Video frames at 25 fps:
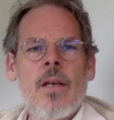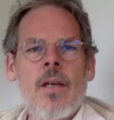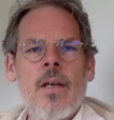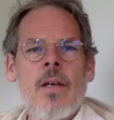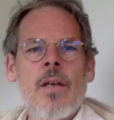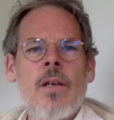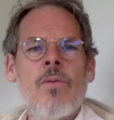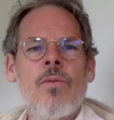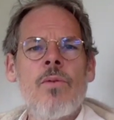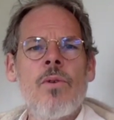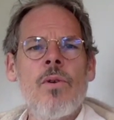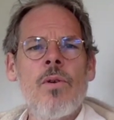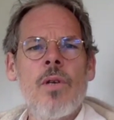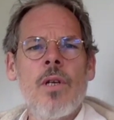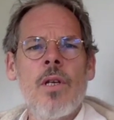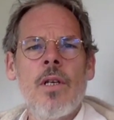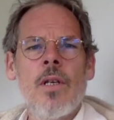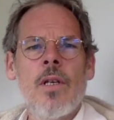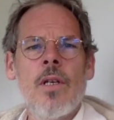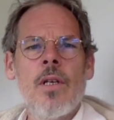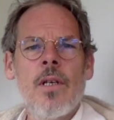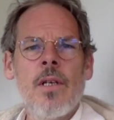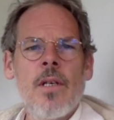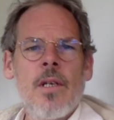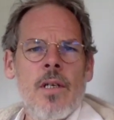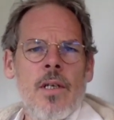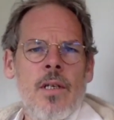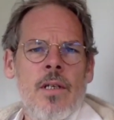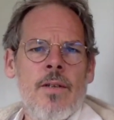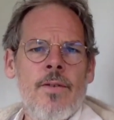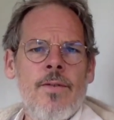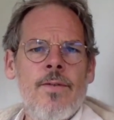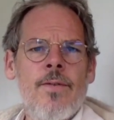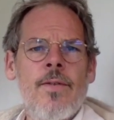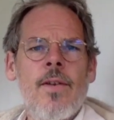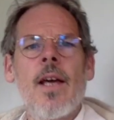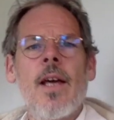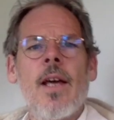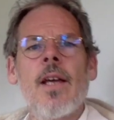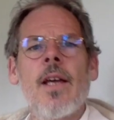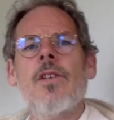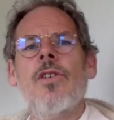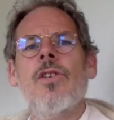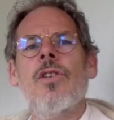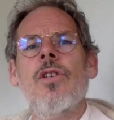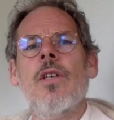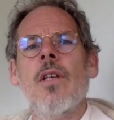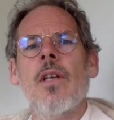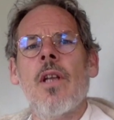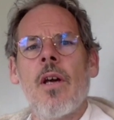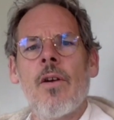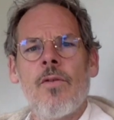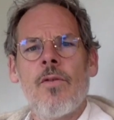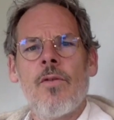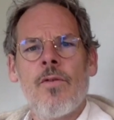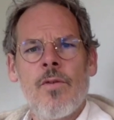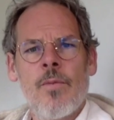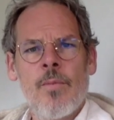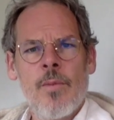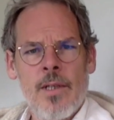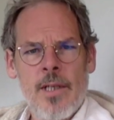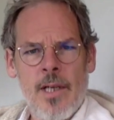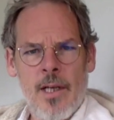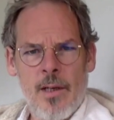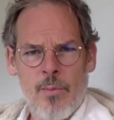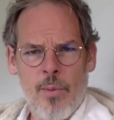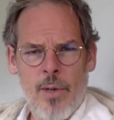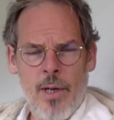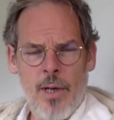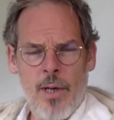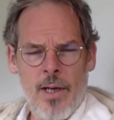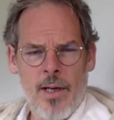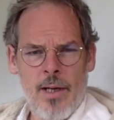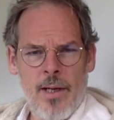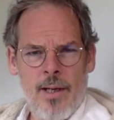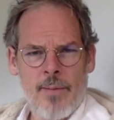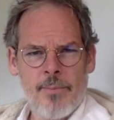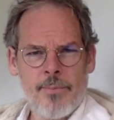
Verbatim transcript: He rooted the fly sheet out from the tent bag